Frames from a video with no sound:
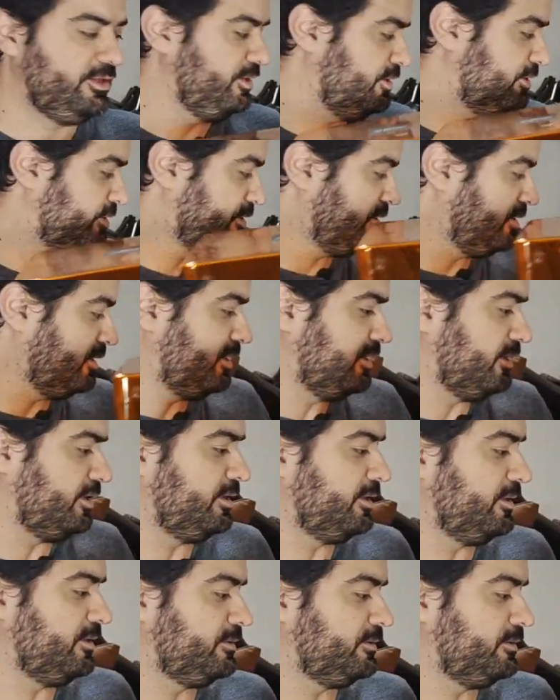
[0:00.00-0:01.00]
here,
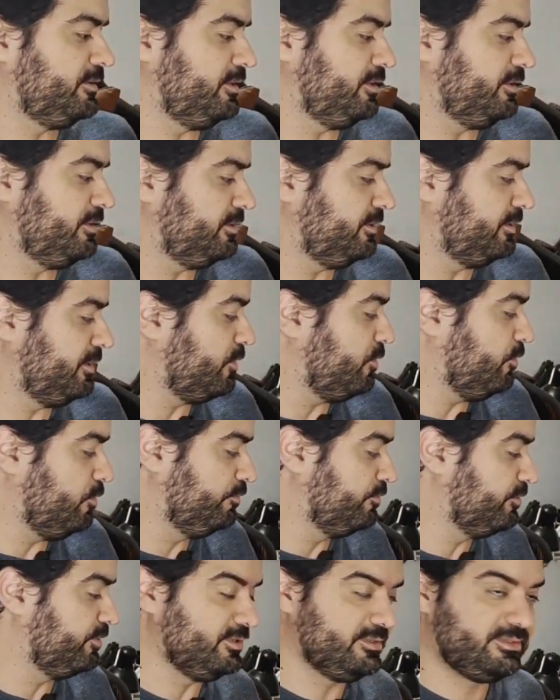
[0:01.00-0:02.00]
the
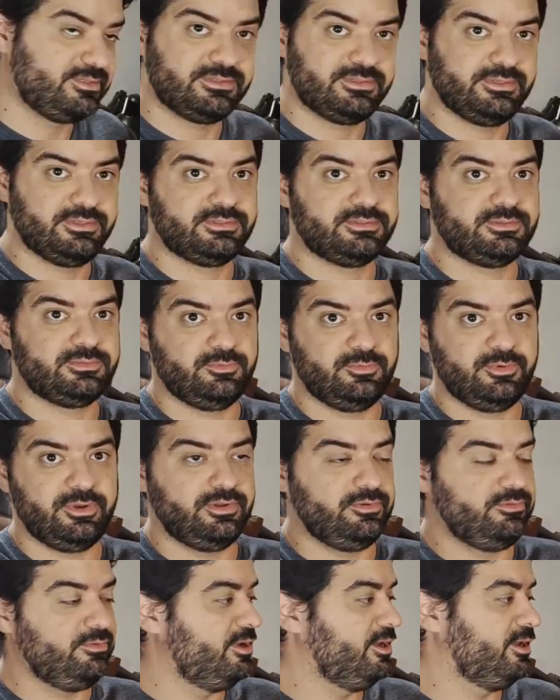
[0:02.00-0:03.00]
cover it's
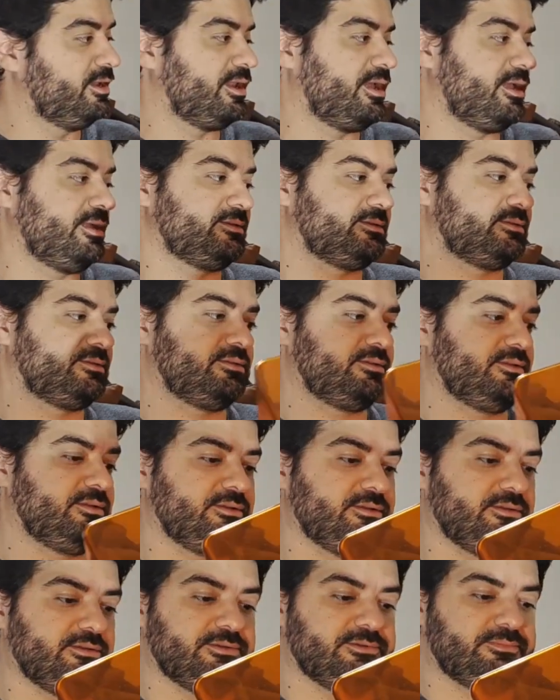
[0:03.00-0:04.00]
really nice.
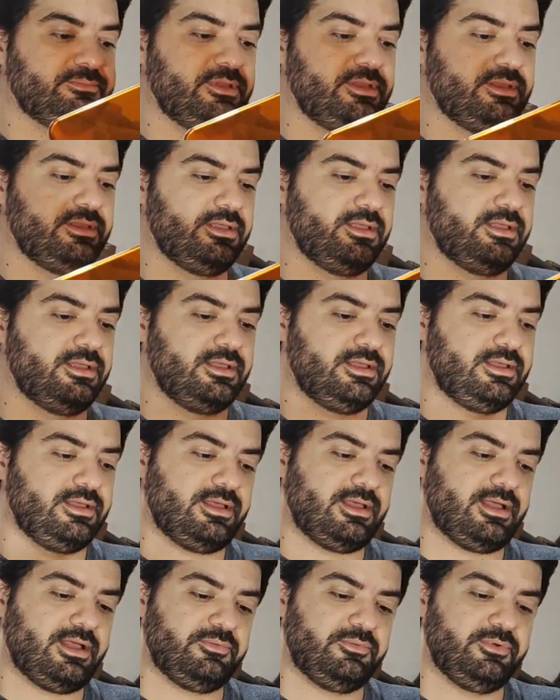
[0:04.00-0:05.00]

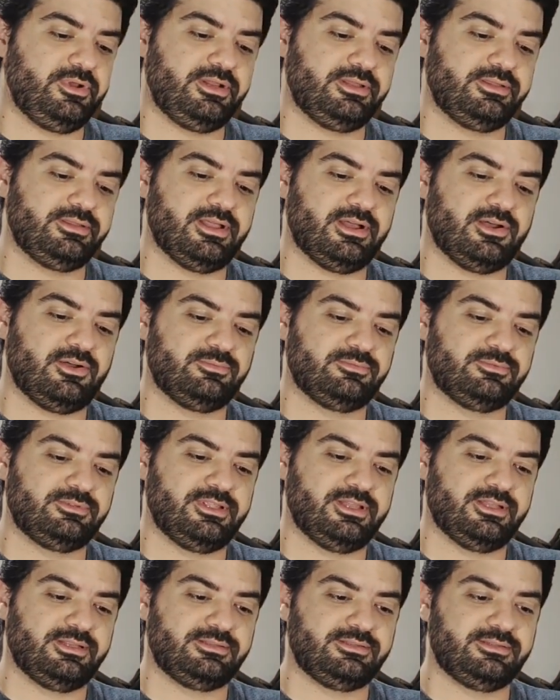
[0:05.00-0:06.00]
I really
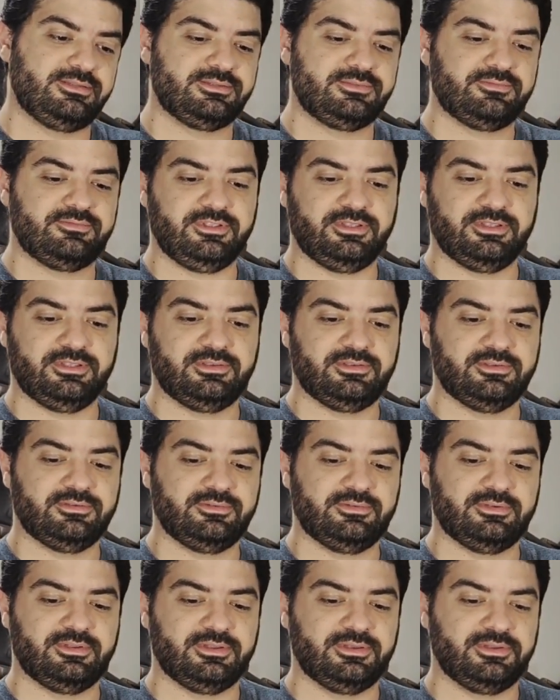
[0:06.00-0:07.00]
doubt that this thing
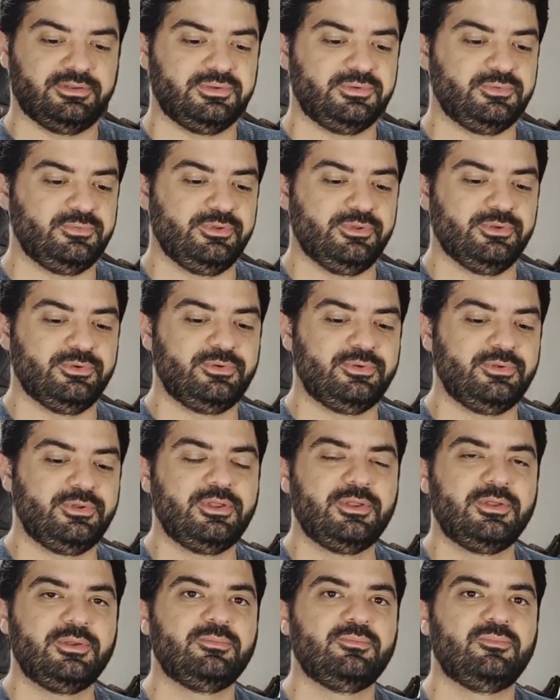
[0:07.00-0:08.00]
will
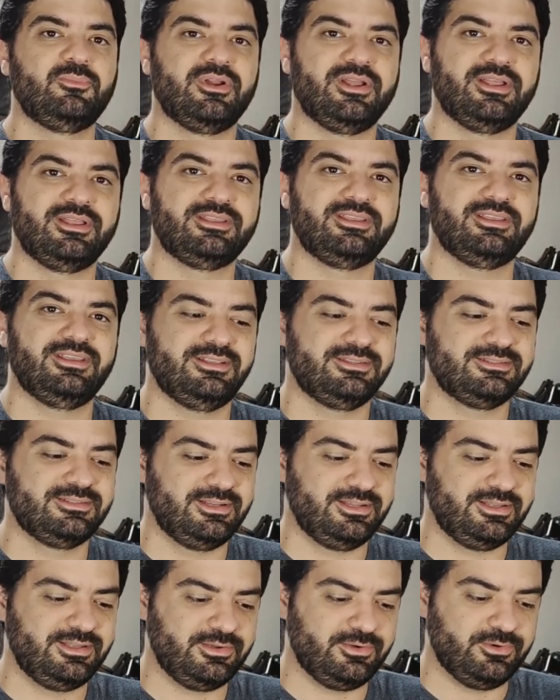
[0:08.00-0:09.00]
break
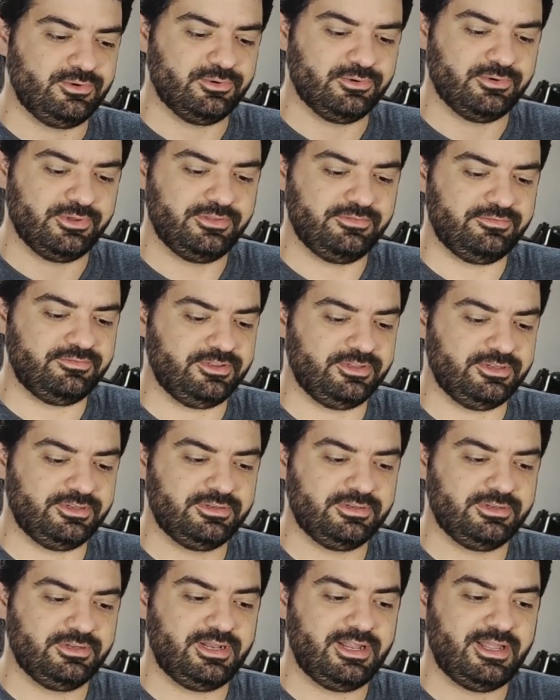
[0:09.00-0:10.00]
easily or
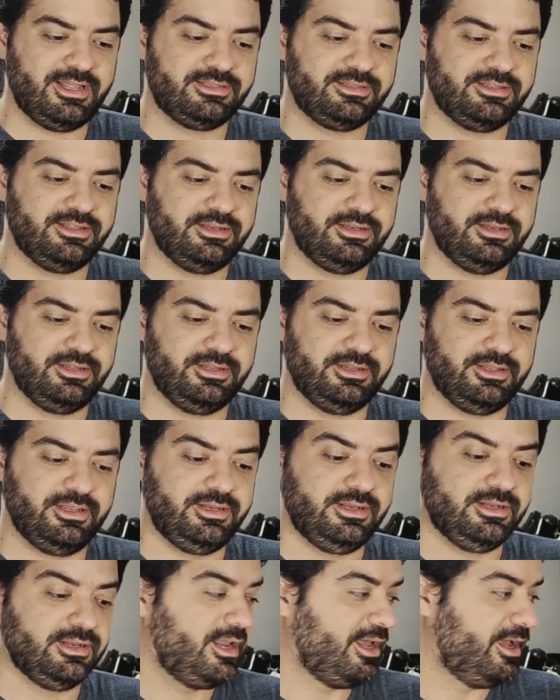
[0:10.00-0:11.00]
even let
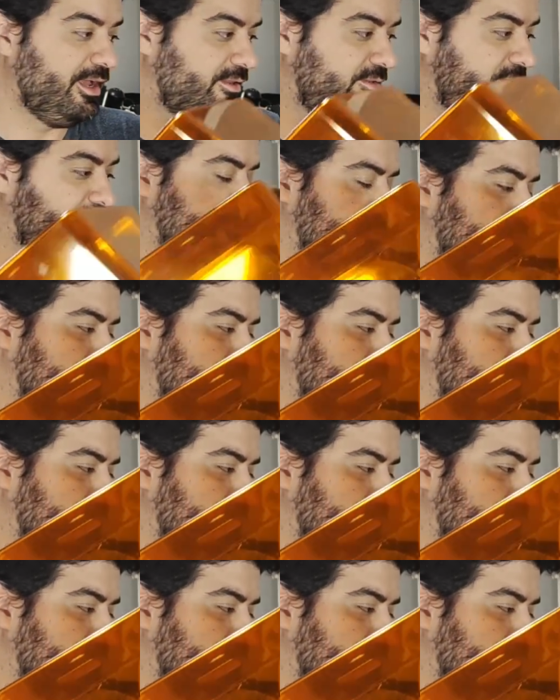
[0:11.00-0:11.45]
any light